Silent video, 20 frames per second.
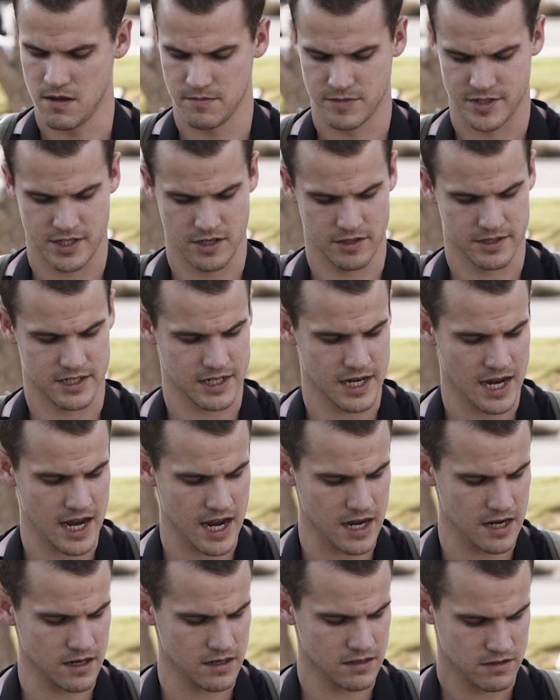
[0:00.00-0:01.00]
So
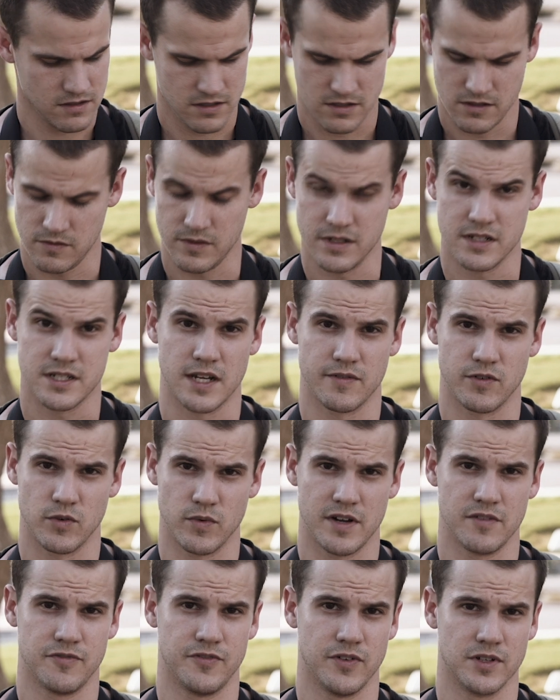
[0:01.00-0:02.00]
today we just have a
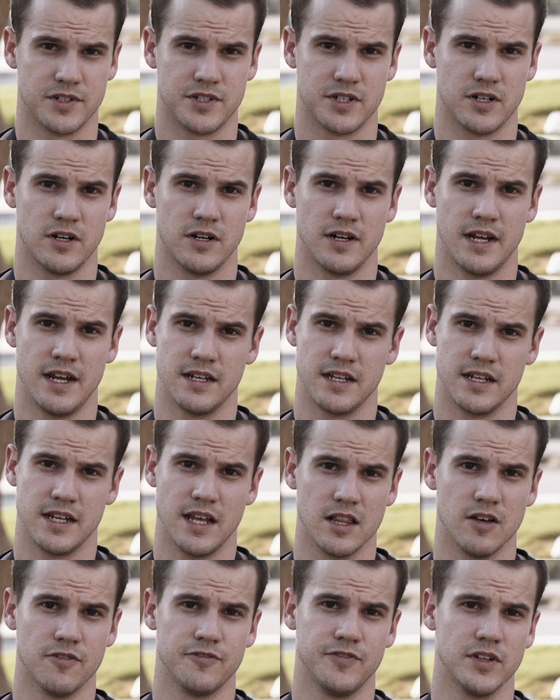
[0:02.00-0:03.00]
red filter and a
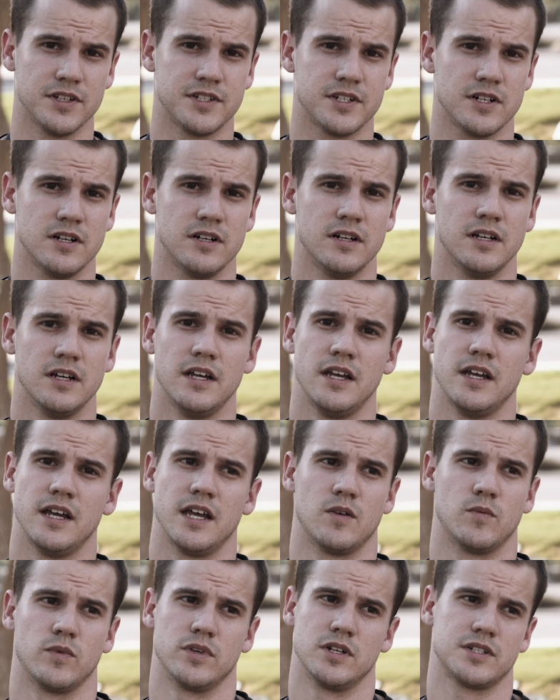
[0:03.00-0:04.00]
yellow filter,
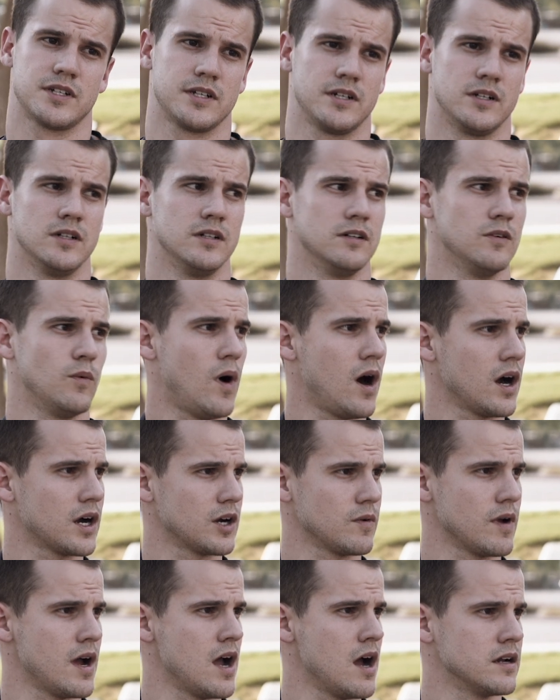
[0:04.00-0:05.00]
and we're just gonna walk
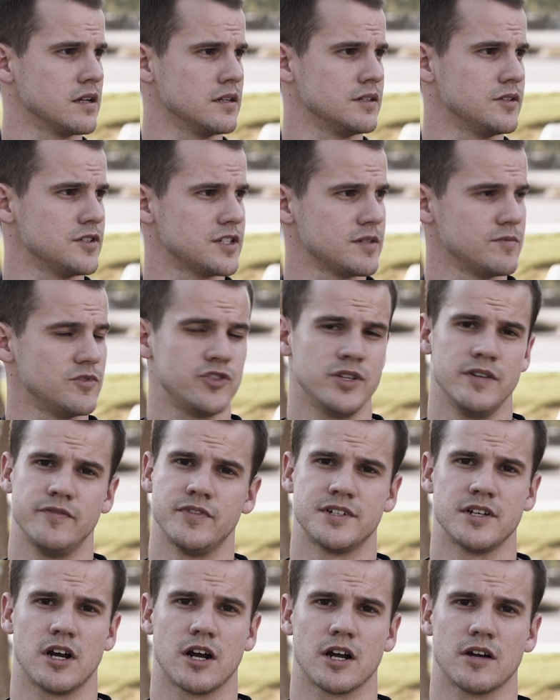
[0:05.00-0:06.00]
around and do some street
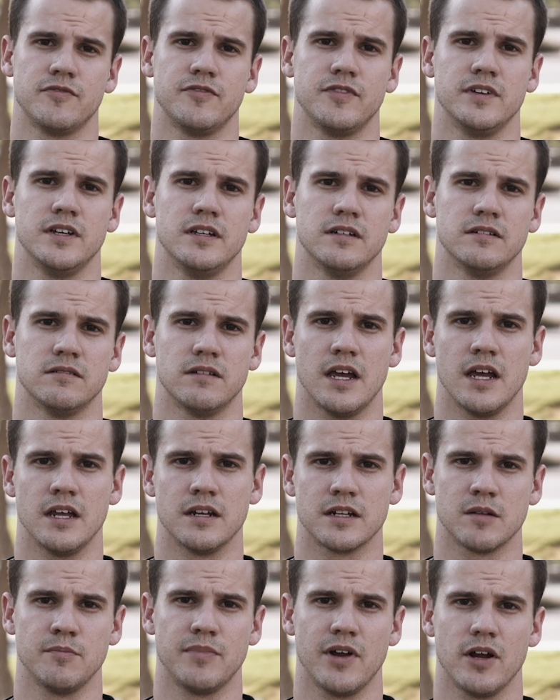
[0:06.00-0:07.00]
photography
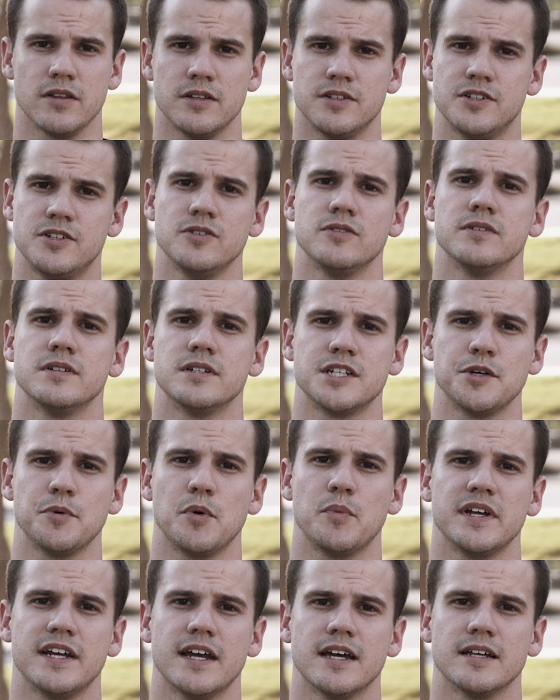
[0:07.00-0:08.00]
and compare the two and see what
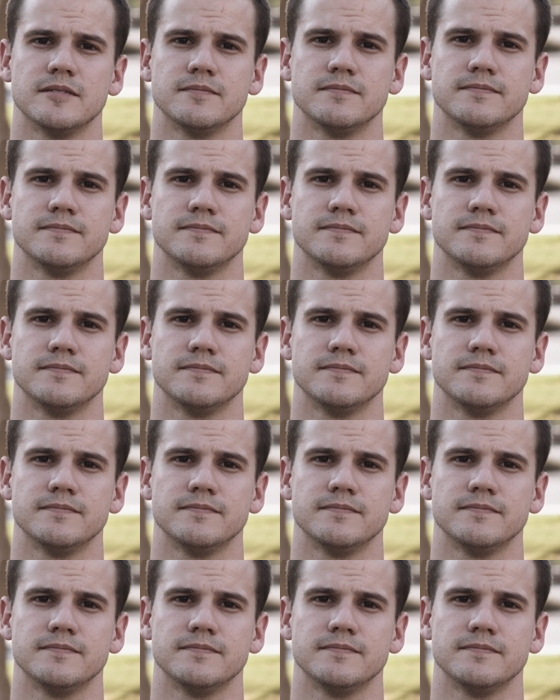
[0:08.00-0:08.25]
we get.